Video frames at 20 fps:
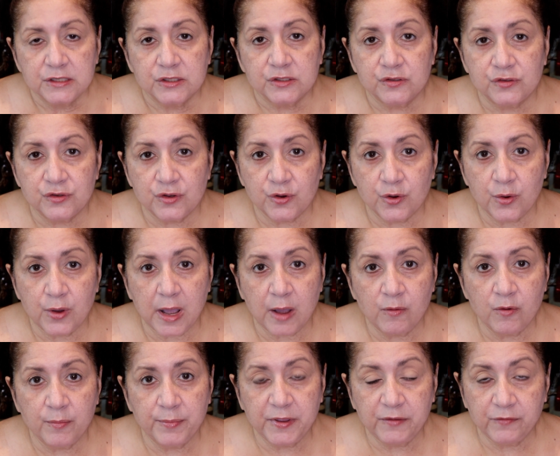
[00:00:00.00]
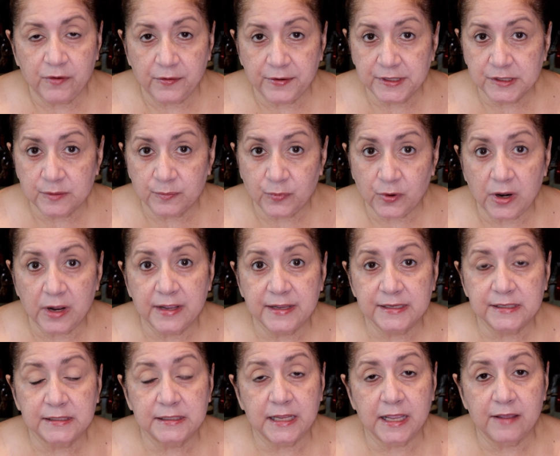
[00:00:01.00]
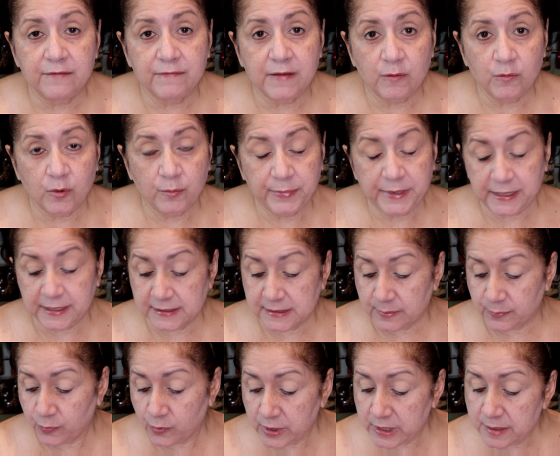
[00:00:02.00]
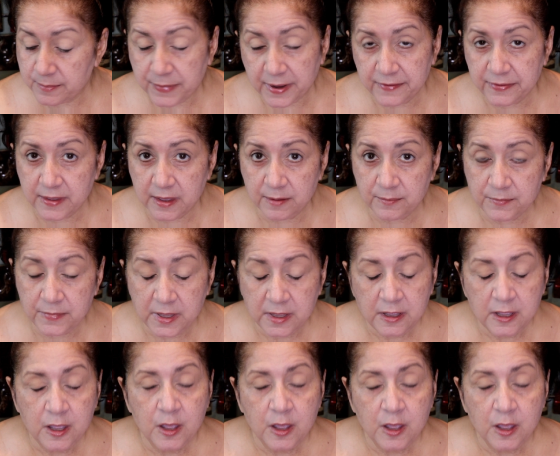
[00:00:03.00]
So I will be very surprised if I will be disappointed by them.